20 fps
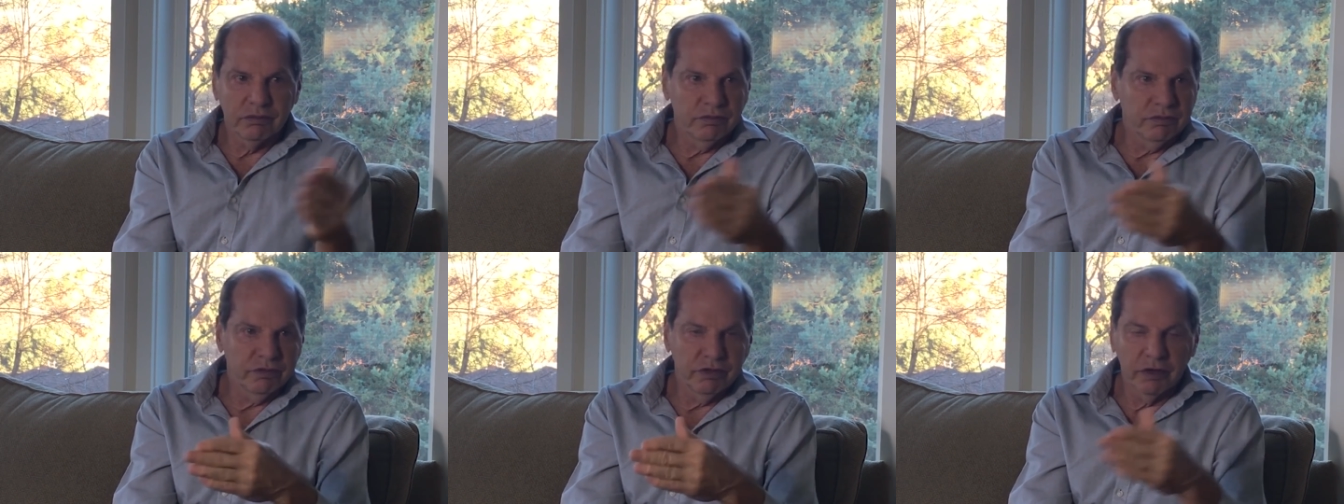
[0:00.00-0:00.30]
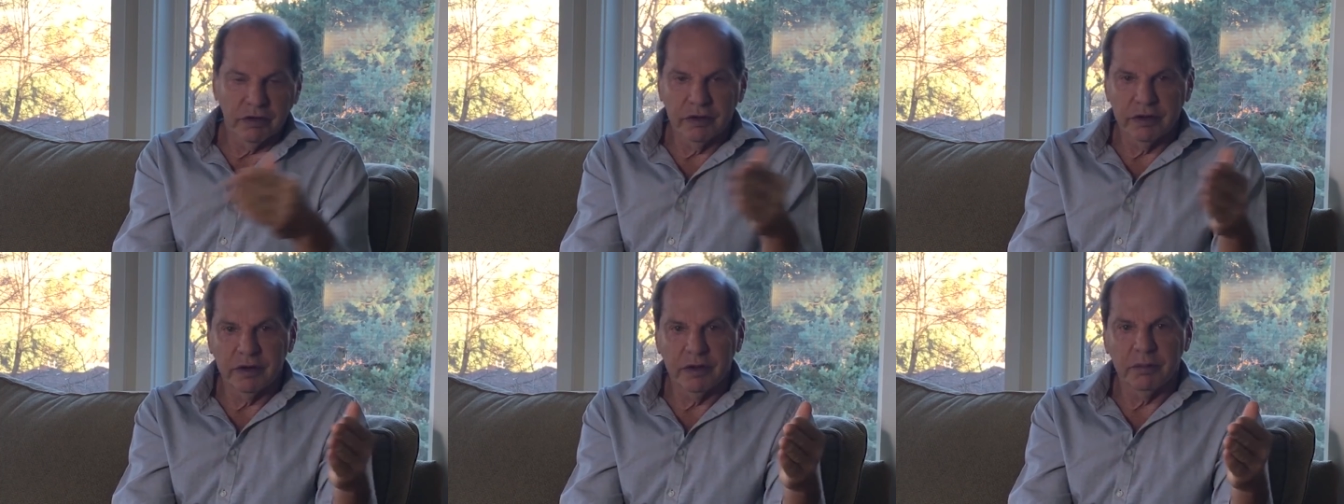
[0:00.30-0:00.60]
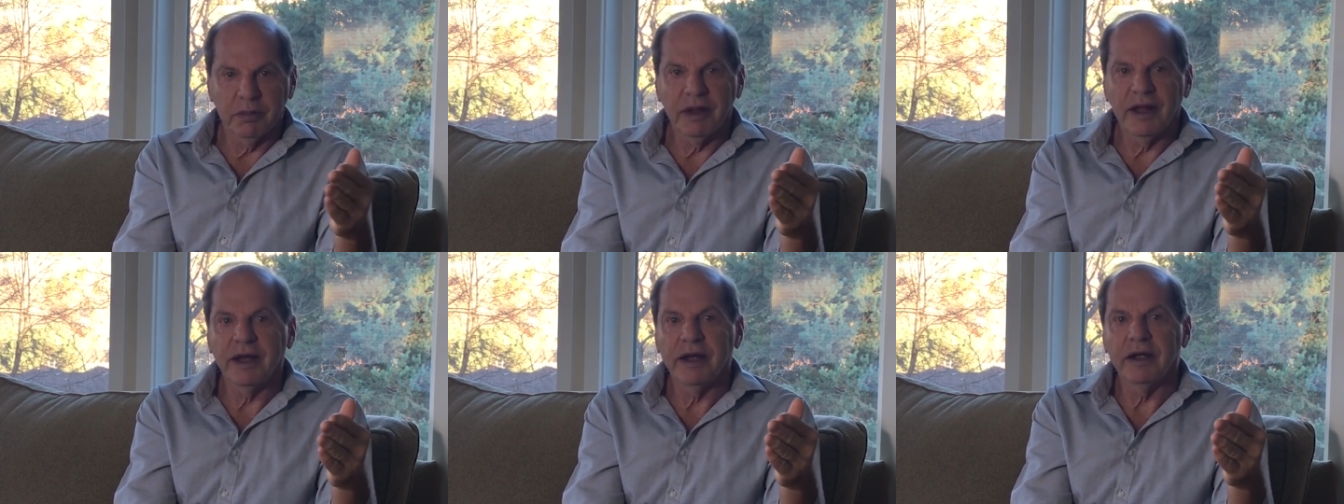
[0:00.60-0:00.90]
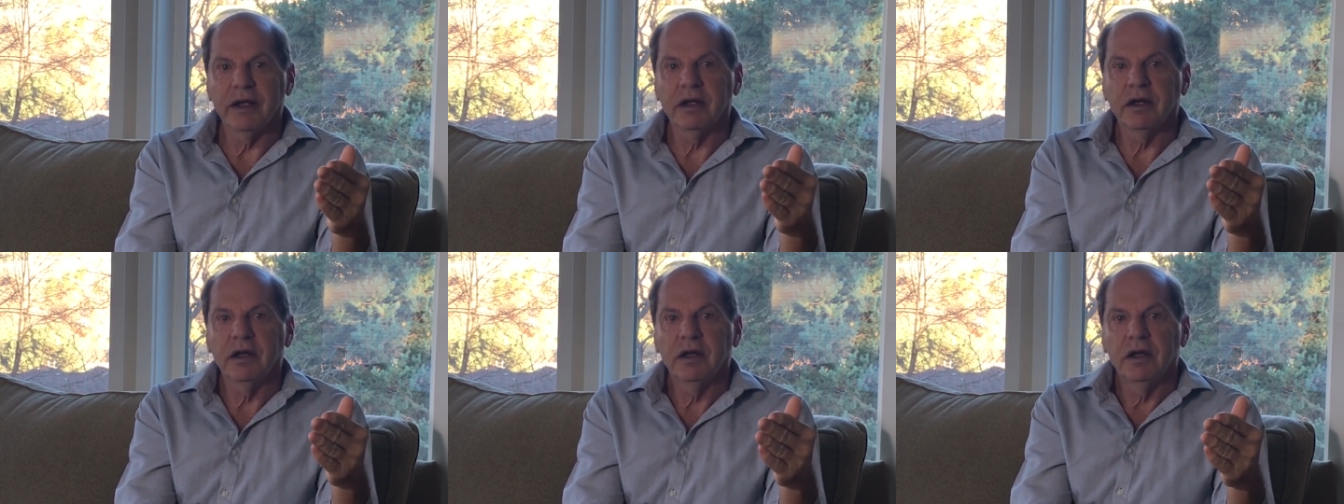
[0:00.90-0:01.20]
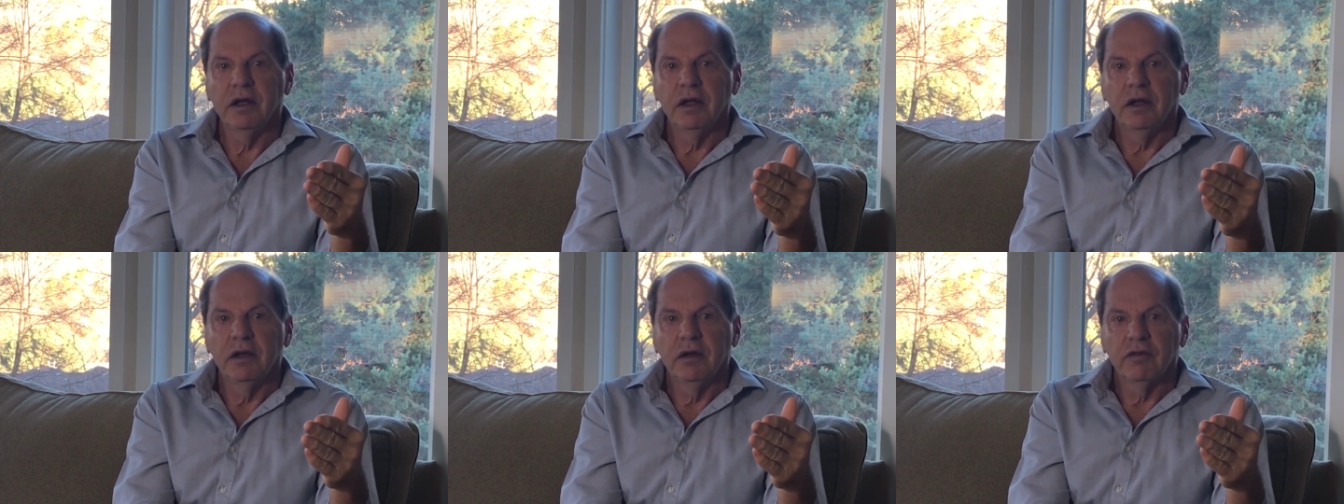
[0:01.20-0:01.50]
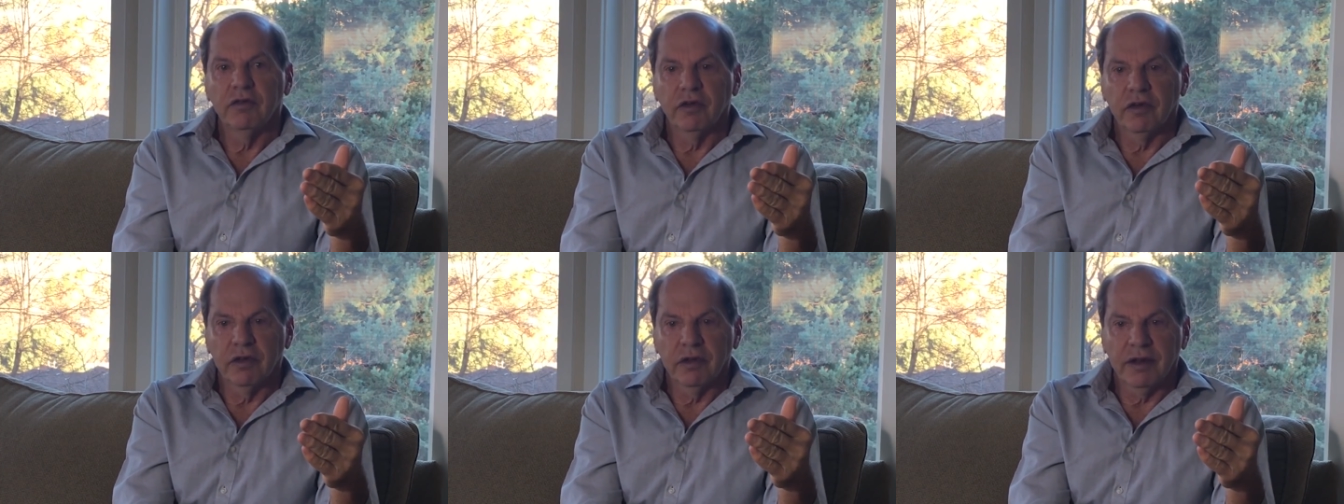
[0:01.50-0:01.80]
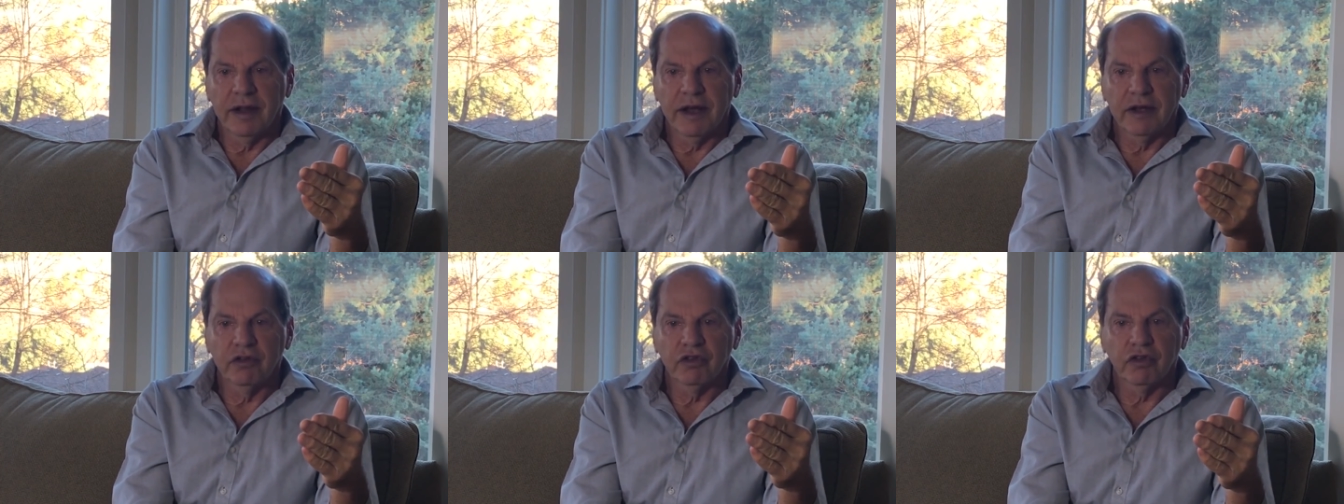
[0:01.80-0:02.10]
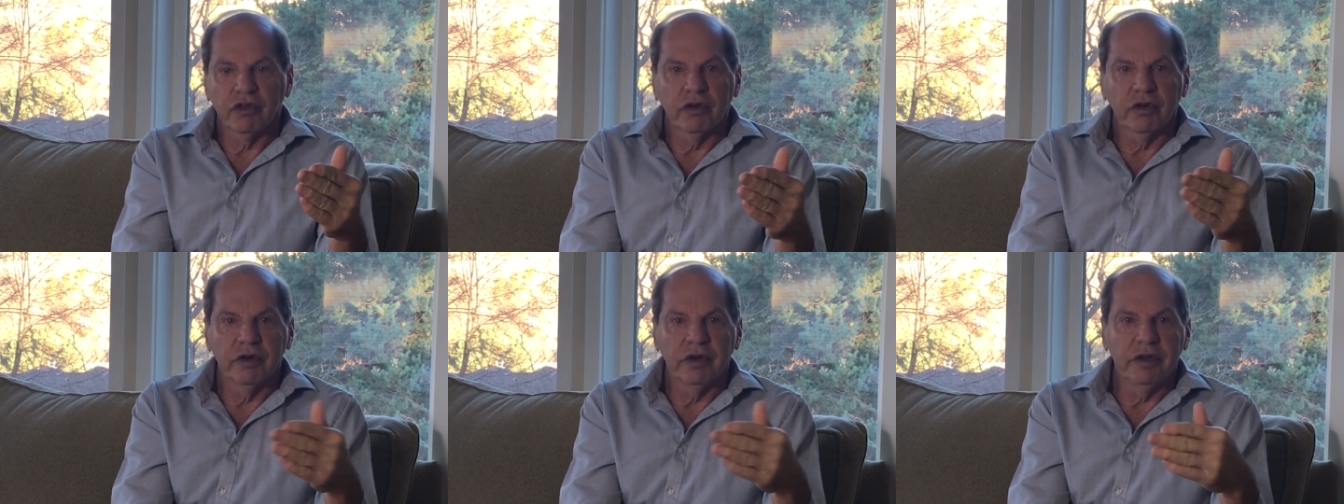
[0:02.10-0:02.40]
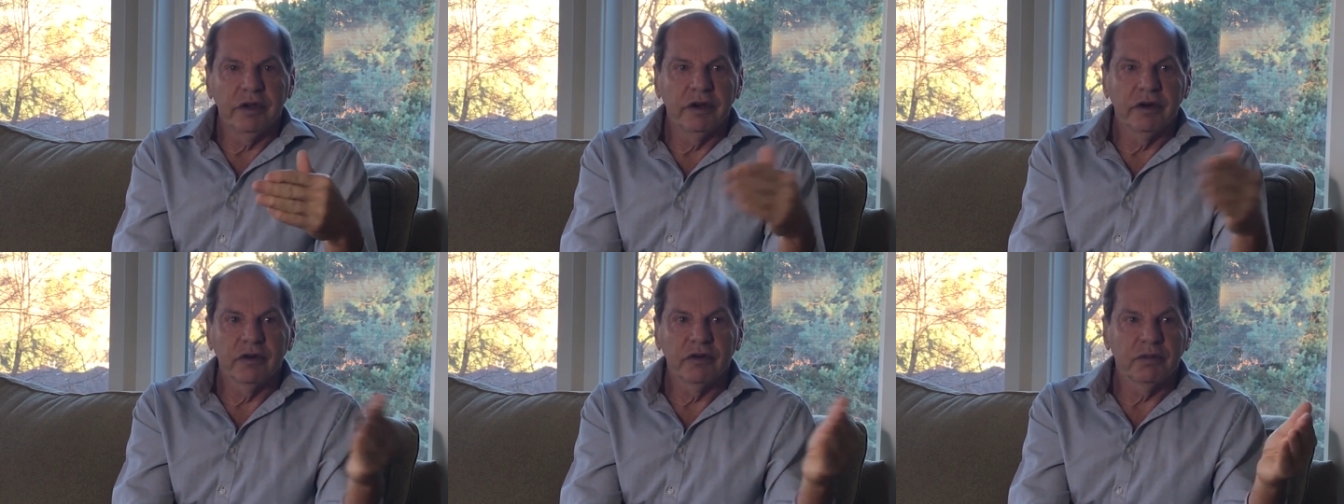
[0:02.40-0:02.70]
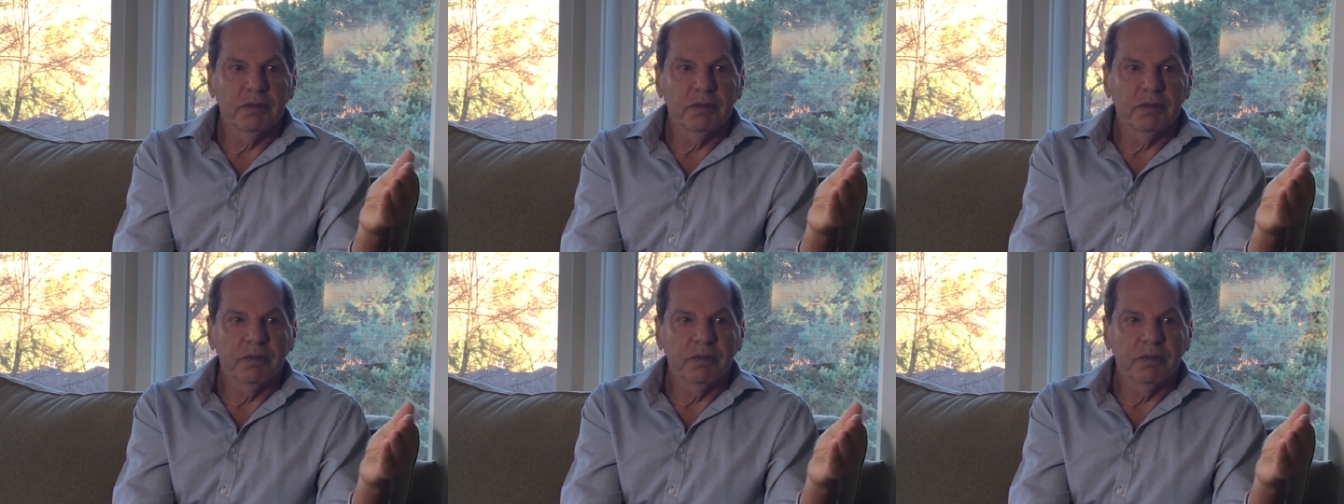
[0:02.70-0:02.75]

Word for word: Fill in the blank for the last 30 years